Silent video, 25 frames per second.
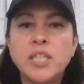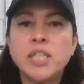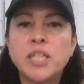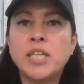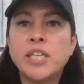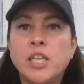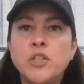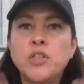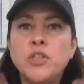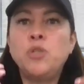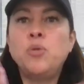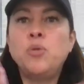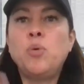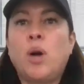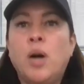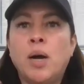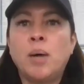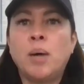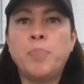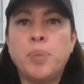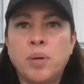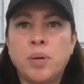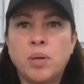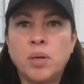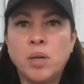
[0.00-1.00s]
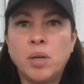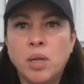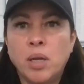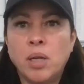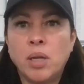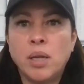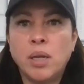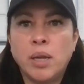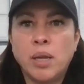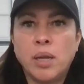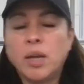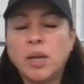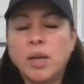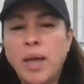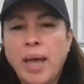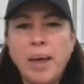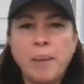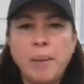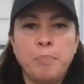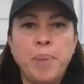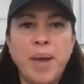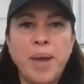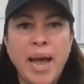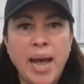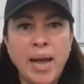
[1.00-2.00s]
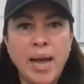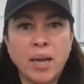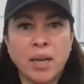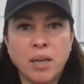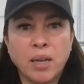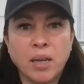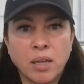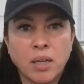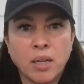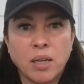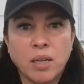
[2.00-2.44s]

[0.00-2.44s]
to get you up and back,